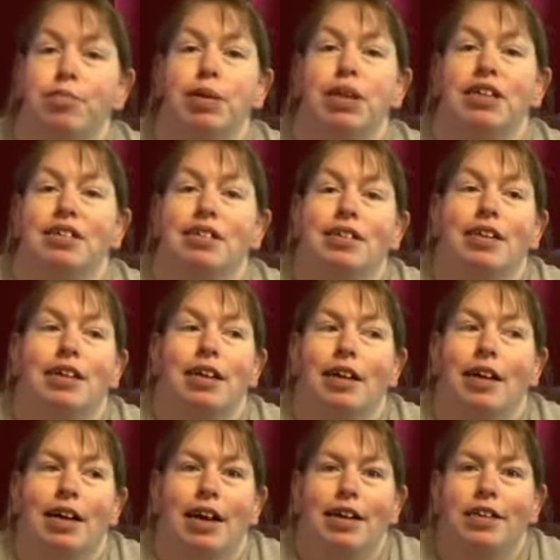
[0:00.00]
because
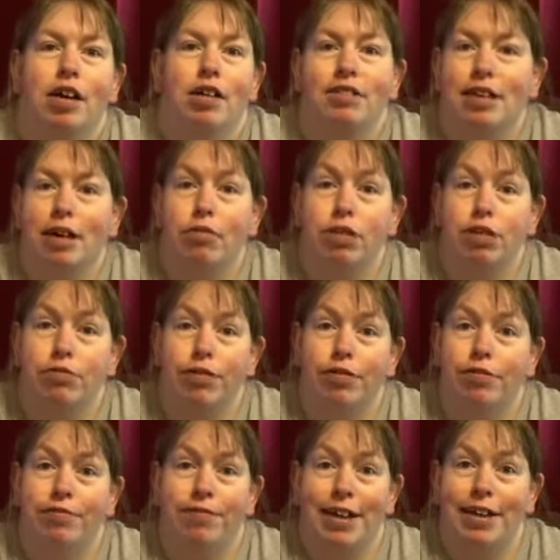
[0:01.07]
I can't tell what's real or
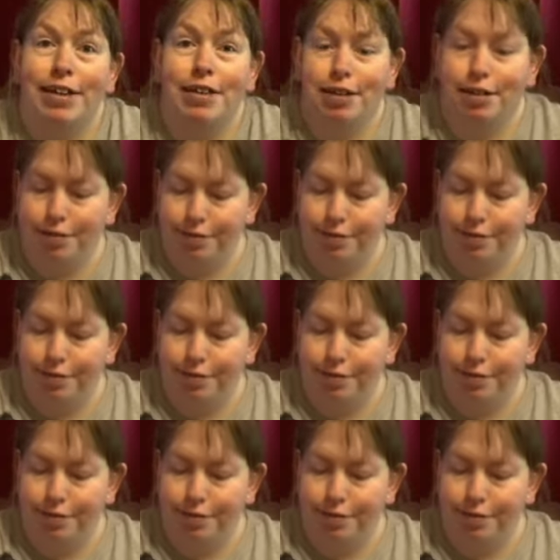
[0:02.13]
fake.